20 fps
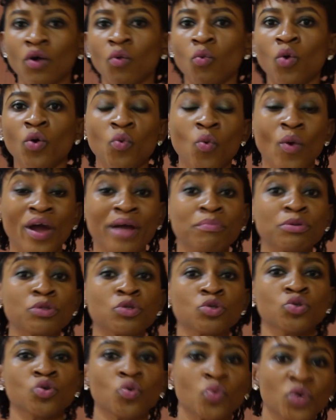what we were able
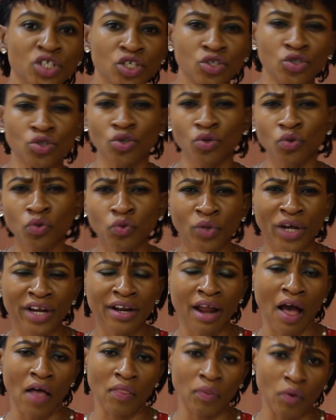to do with the
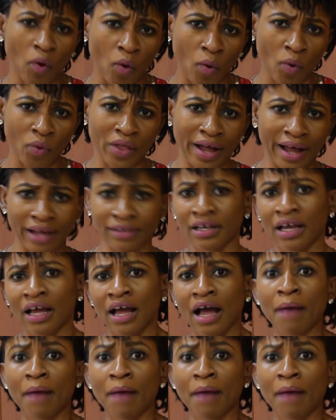children and all that.